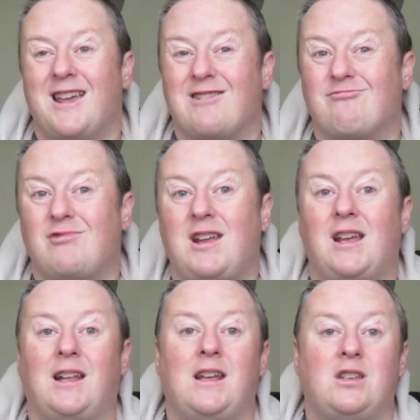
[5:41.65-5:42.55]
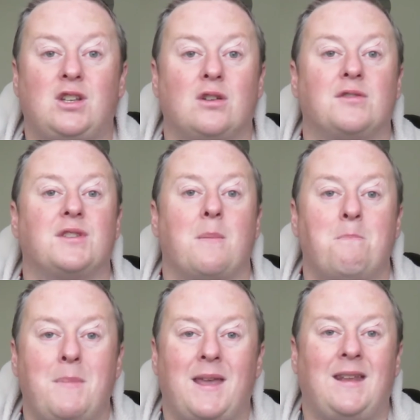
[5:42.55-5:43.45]
It really does
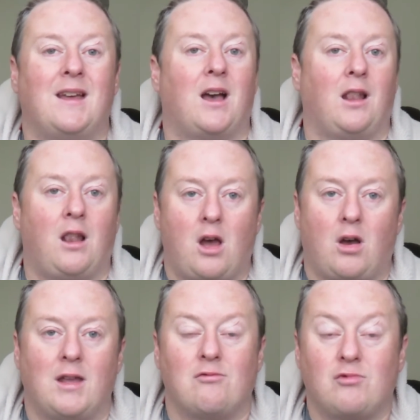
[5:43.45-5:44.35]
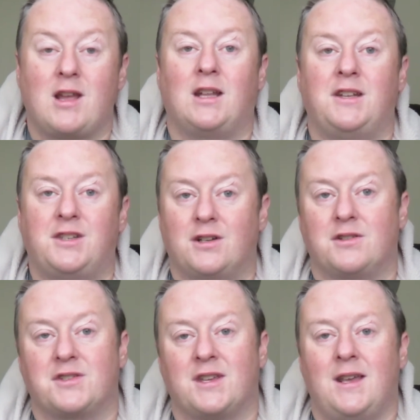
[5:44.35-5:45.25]
mean a lot. It really
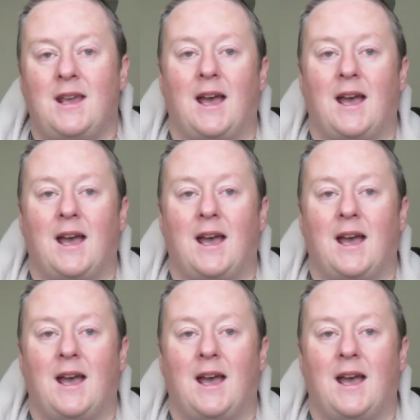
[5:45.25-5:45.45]
does.